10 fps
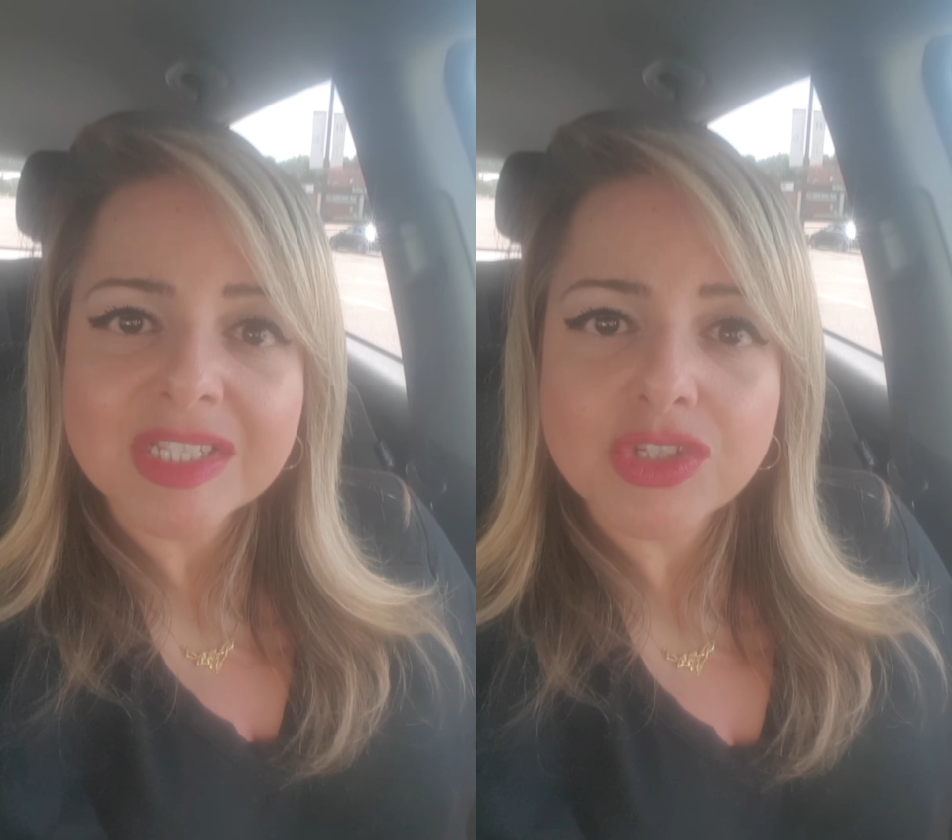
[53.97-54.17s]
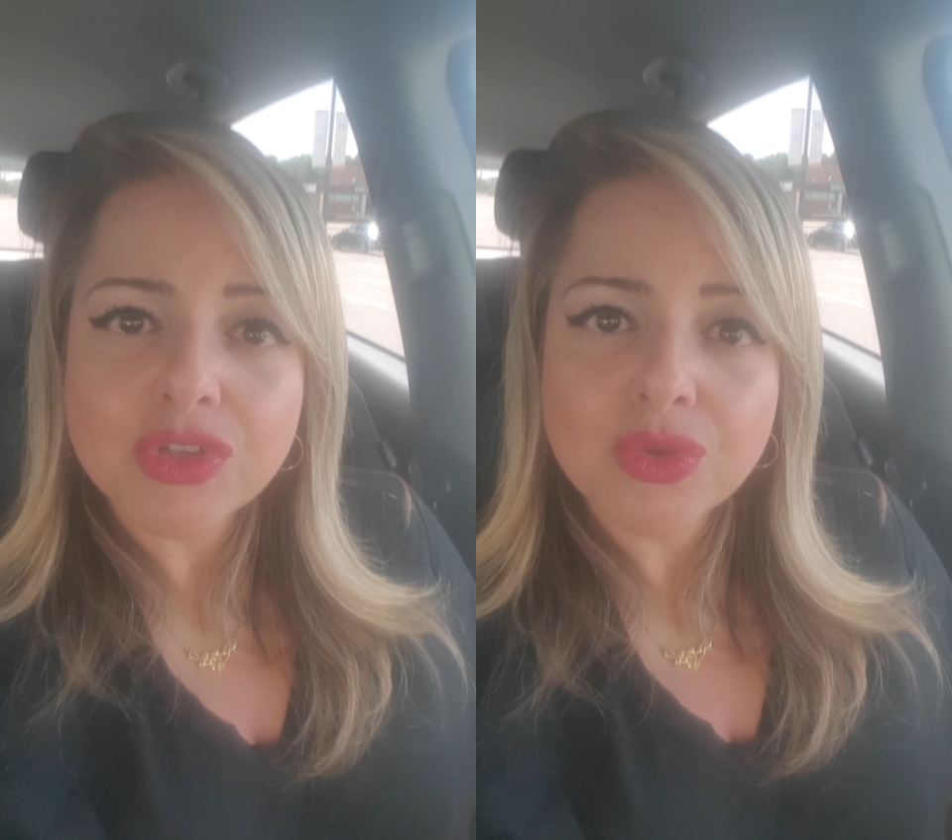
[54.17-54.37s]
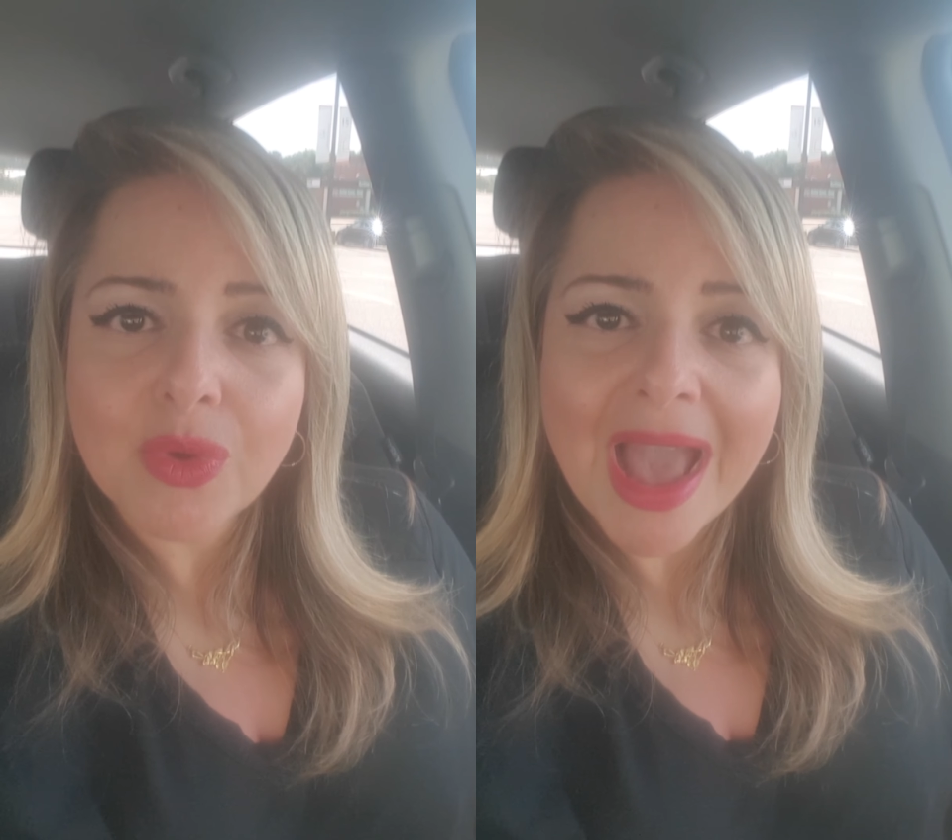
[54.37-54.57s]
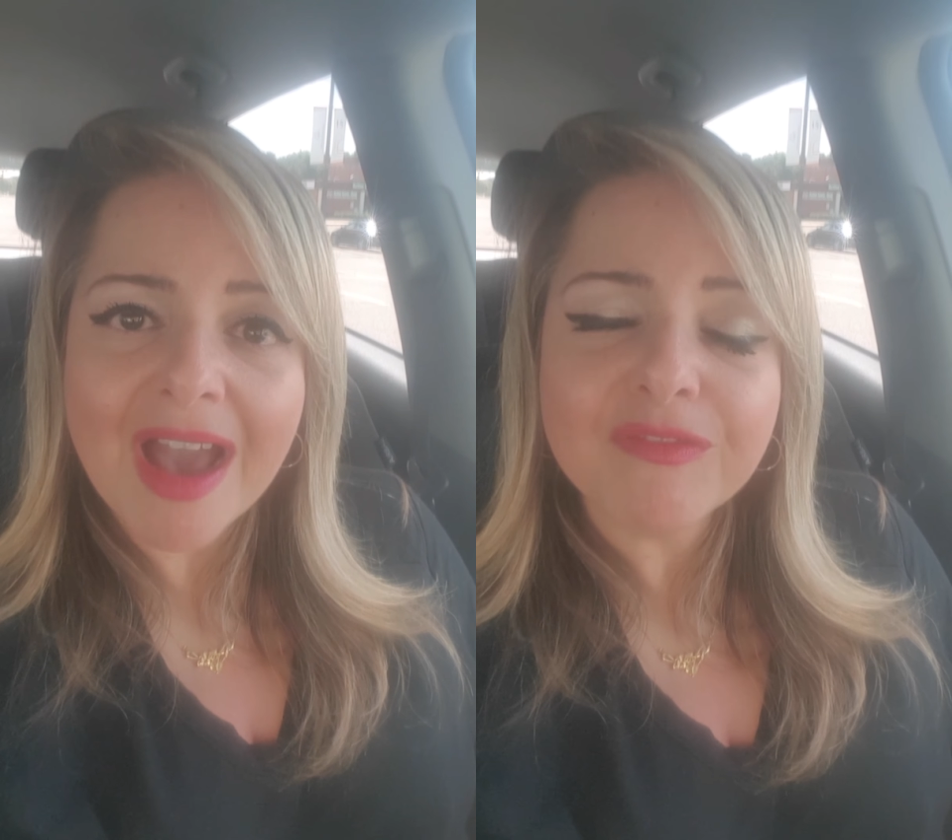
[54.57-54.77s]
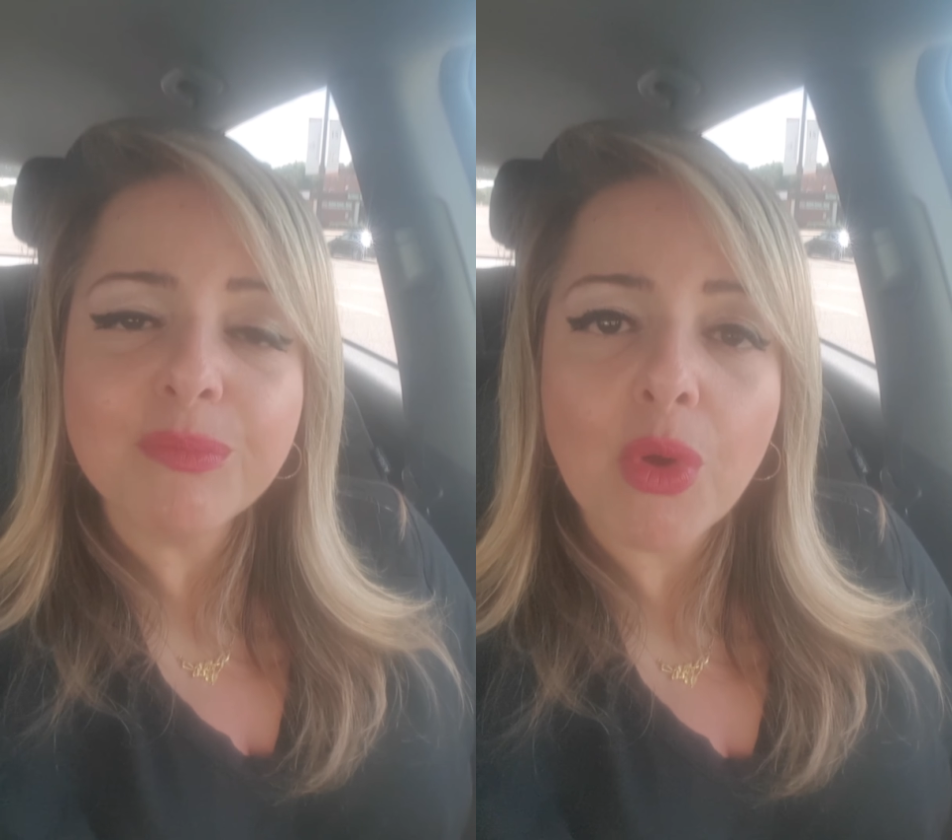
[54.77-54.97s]
to
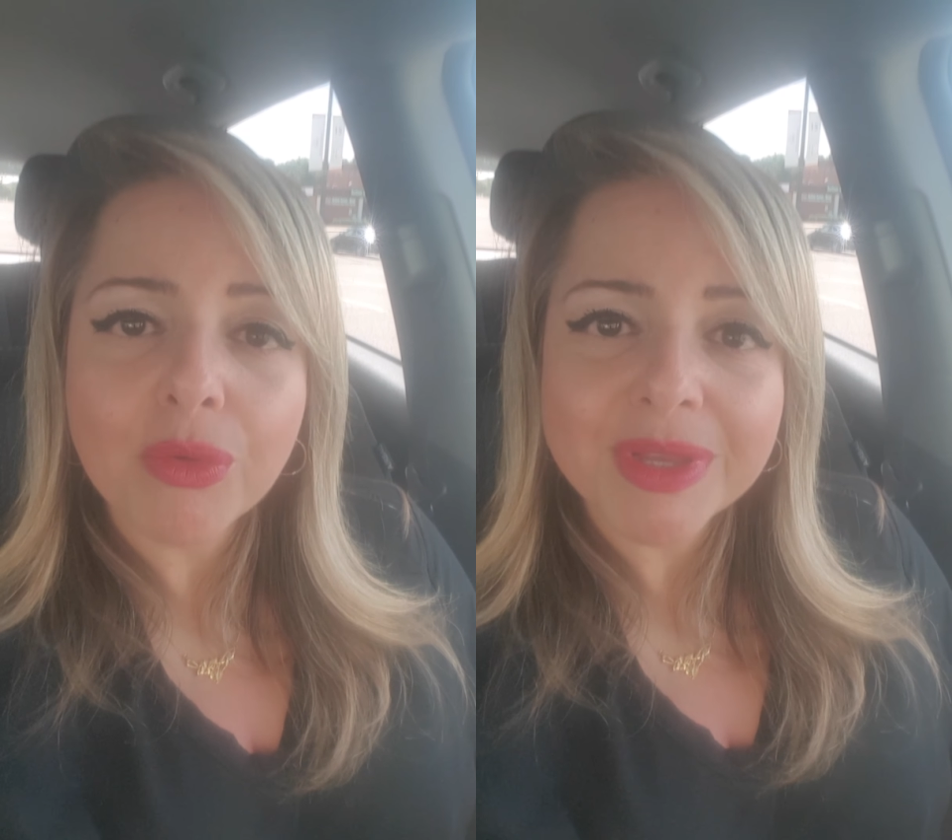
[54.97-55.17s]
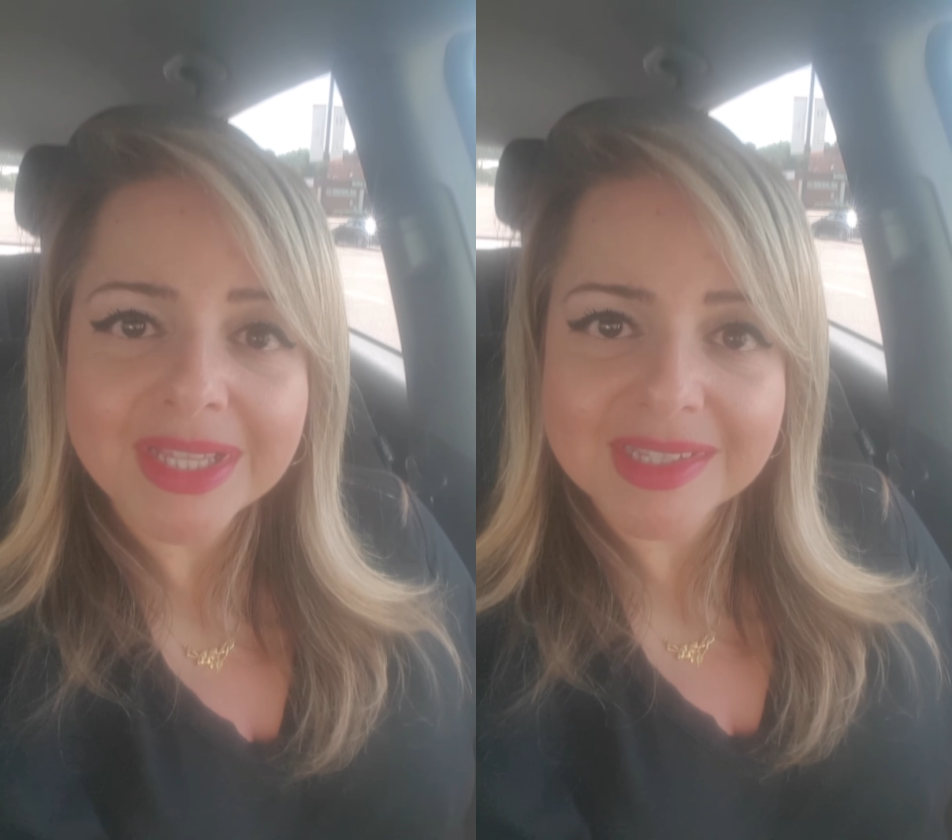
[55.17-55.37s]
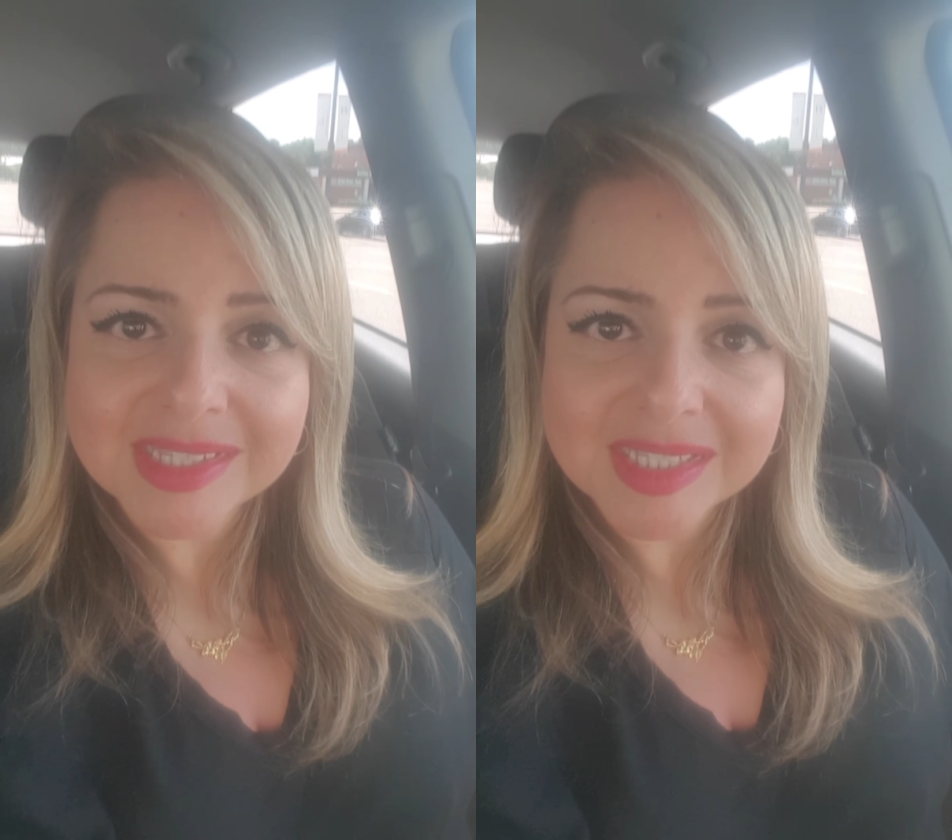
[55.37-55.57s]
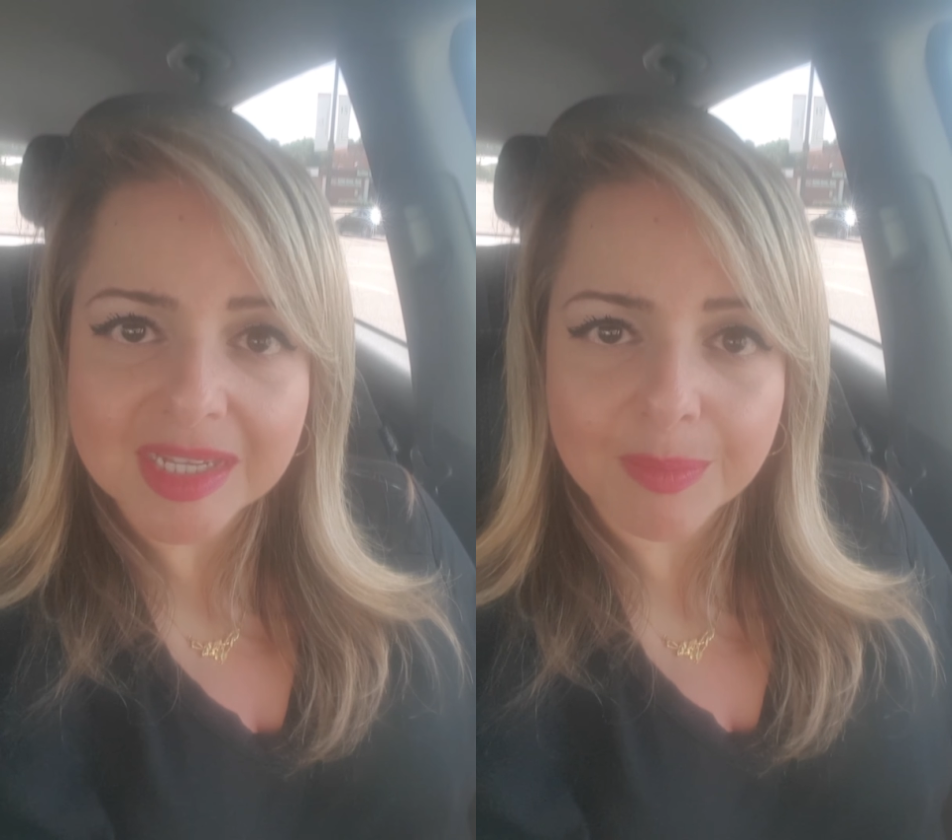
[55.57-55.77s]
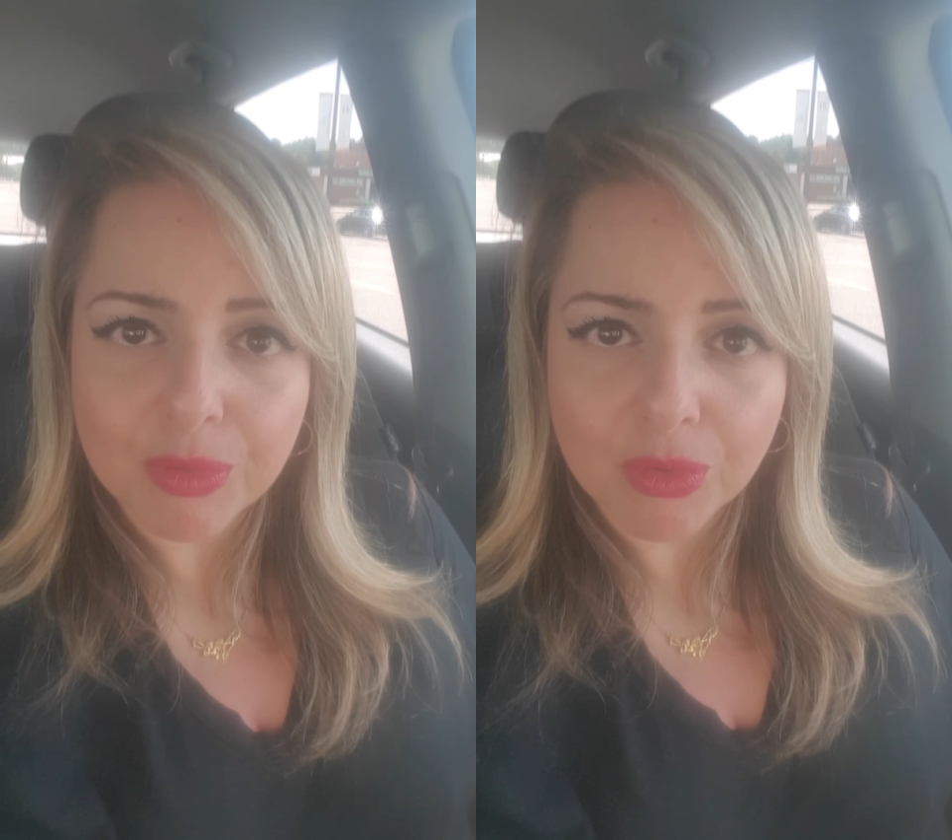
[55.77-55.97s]
have more
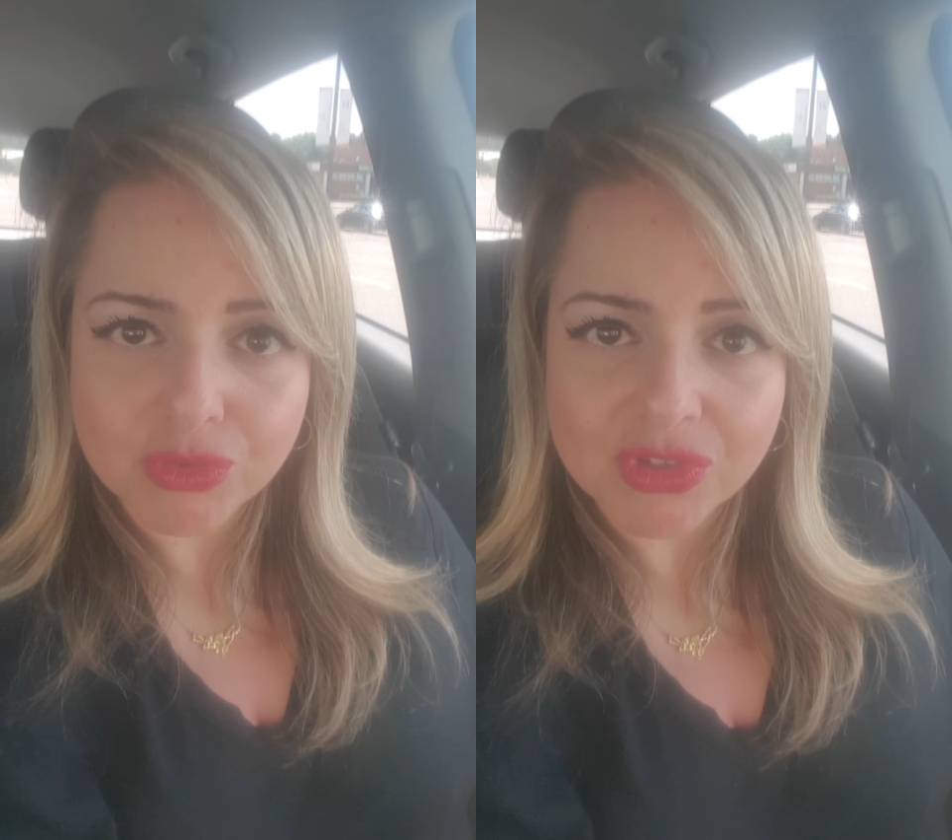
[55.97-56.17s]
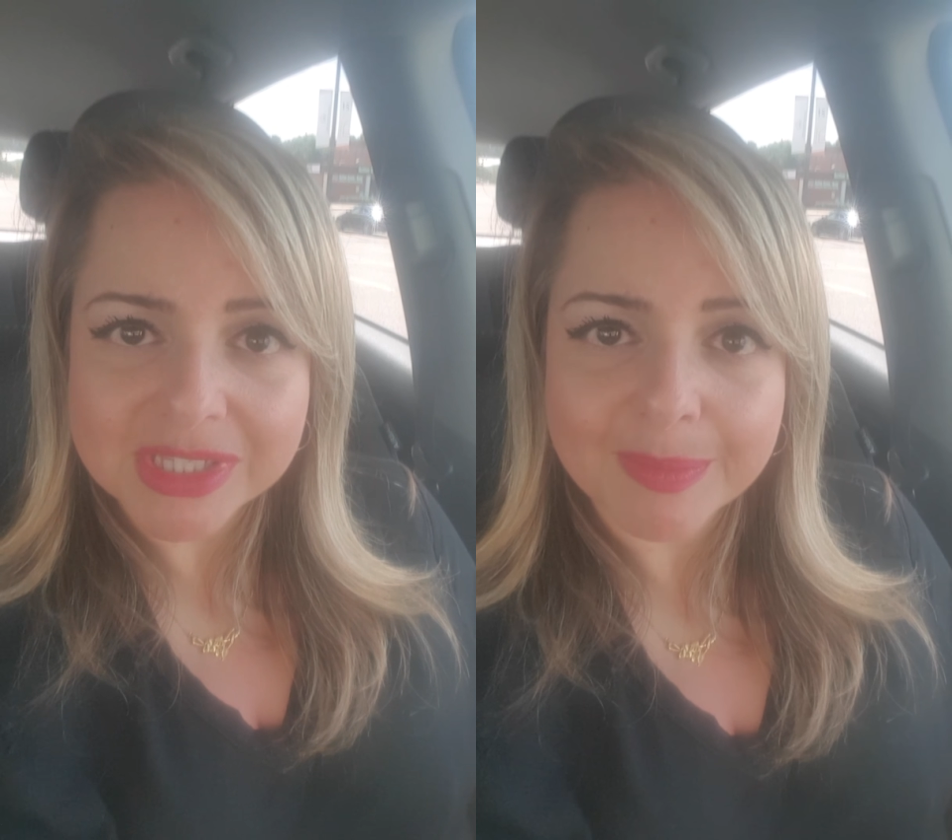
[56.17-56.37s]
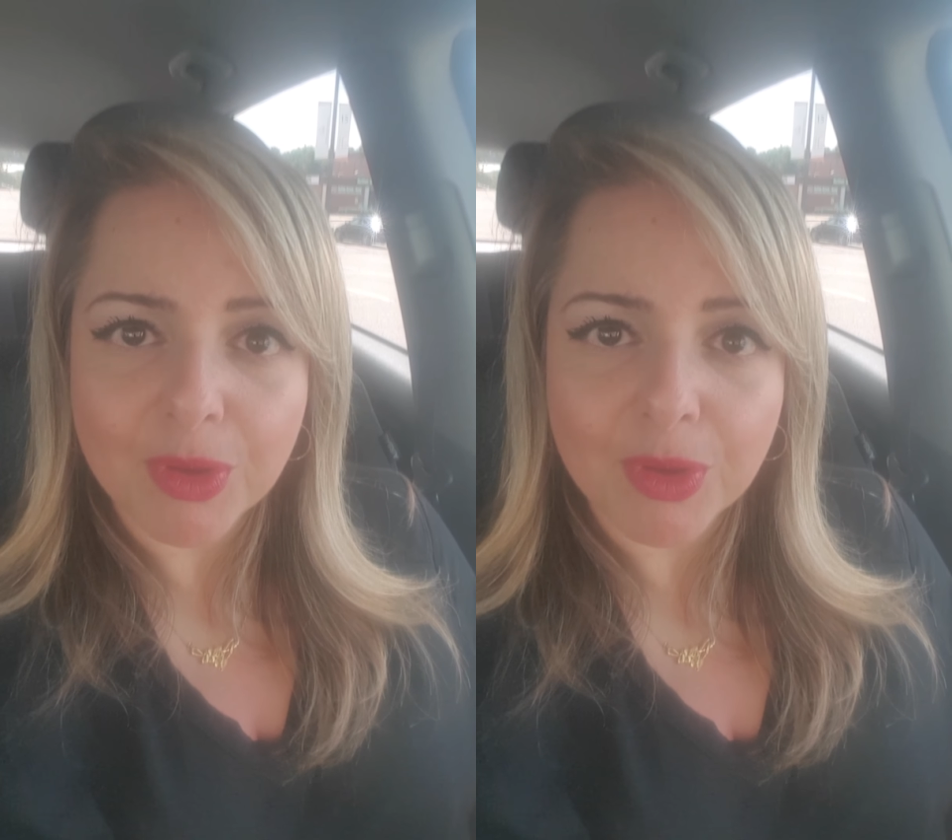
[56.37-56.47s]
realistic approaches